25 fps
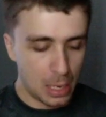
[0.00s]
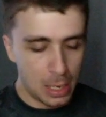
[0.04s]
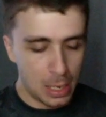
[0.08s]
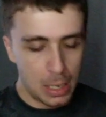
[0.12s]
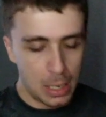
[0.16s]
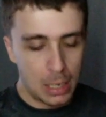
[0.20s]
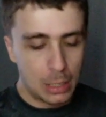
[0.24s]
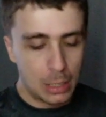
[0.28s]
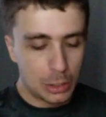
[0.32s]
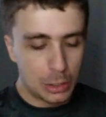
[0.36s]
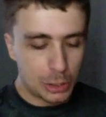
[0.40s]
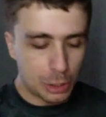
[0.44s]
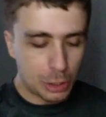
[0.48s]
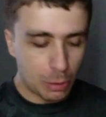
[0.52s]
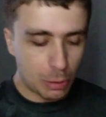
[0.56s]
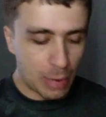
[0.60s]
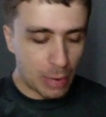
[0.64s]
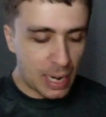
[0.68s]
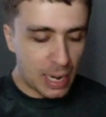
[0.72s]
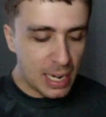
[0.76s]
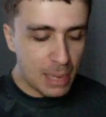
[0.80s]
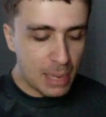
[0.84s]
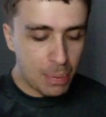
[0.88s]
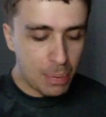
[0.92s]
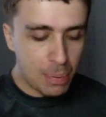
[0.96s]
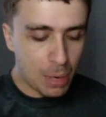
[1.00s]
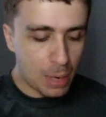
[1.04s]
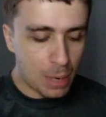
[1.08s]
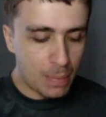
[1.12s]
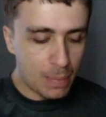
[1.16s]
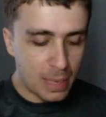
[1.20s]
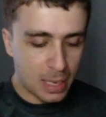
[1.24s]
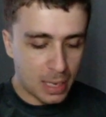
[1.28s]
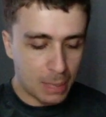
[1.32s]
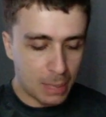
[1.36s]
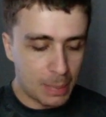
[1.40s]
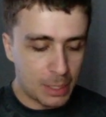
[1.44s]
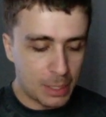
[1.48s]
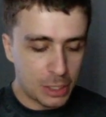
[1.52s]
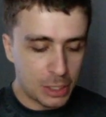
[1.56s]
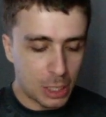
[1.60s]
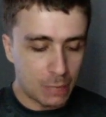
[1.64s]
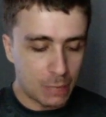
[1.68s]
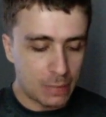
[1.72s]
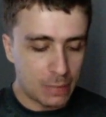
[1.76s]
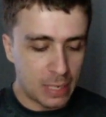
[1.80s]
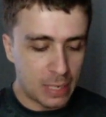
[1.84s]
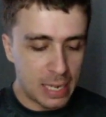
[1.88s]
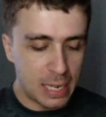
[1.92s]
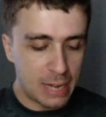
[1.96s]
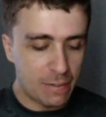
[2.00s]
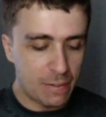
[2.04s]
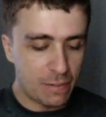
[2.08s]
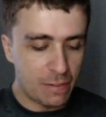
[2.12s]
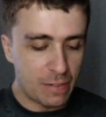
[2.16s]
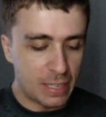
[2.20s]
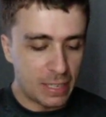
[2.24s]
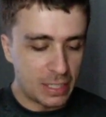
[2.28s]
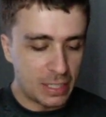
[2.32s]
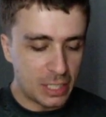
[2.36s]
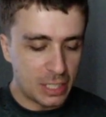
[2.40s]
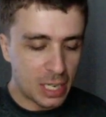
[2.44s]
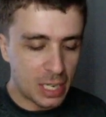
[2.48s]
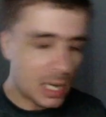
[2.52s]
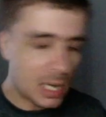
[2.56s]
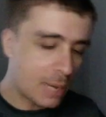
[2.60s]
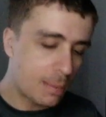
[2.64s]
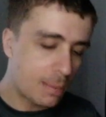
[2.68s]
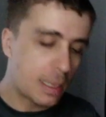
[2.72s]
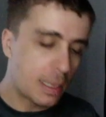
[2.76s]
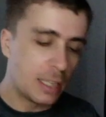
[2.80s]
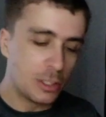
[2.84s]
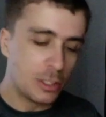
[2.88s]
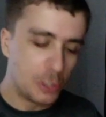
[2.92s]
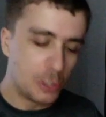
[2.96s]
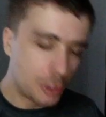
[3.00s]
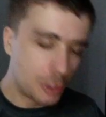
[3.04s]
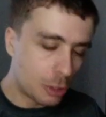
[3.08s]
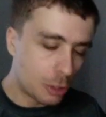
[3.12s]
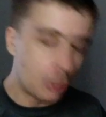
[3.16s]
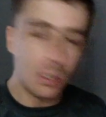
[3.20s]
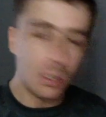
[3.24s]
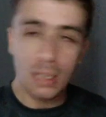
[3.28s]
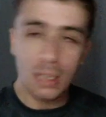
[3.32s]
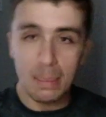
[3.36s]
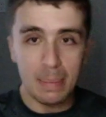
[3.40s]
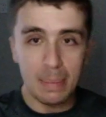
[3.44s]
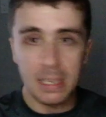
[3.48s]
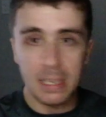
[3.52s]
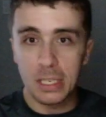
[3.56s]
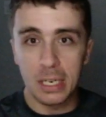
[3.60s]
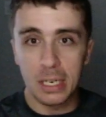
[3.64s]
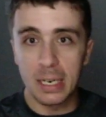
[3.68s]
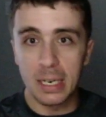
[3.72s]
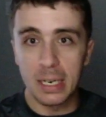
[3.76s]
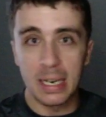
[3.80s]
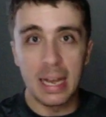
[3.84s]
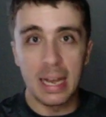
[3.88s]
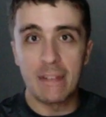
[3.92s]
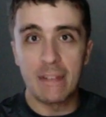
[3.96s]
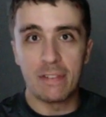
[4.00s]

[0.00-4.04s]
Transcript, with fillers: So any problem that can be solved in f of n time can certainly be done in f of